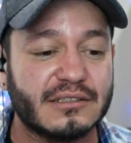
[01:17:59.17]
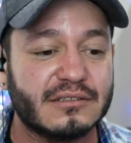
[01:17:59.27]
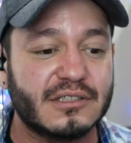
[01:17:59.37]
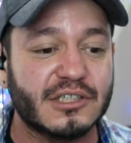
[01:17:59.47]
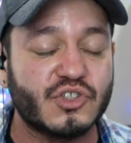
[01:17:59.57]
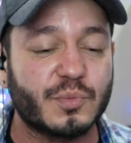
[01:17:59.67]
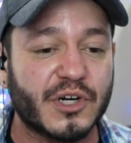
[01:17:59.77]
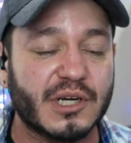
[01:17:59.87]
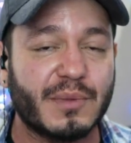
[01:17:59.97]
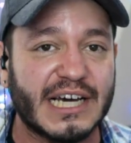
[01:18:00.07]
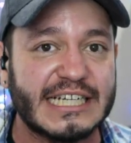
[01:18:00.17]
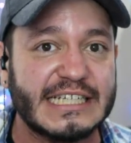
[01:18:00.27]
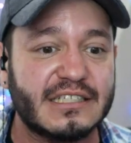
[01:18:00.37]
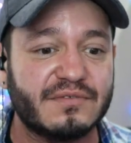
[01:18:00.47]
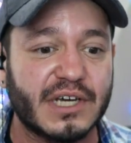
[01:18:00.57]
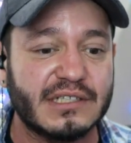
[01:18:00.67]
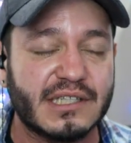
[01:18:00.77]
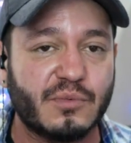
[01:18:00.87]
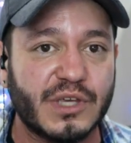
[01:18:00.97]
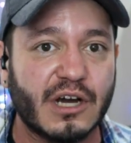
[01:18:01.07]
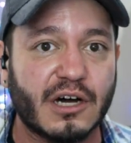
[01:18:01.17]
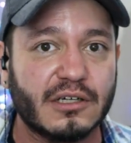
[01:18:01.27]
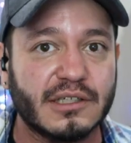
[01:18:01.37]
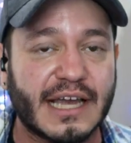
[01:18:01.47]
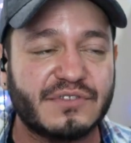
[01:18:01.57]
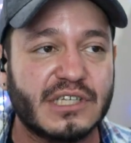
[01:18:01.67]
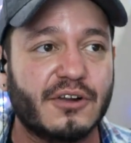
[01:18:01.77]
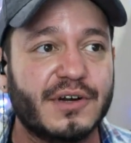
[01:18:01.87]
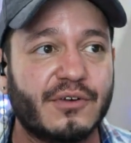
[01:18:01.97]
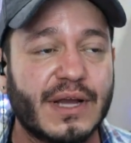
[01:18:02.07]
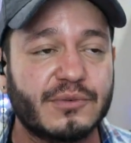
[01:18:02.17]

consumer commodity device that we all have to carry around with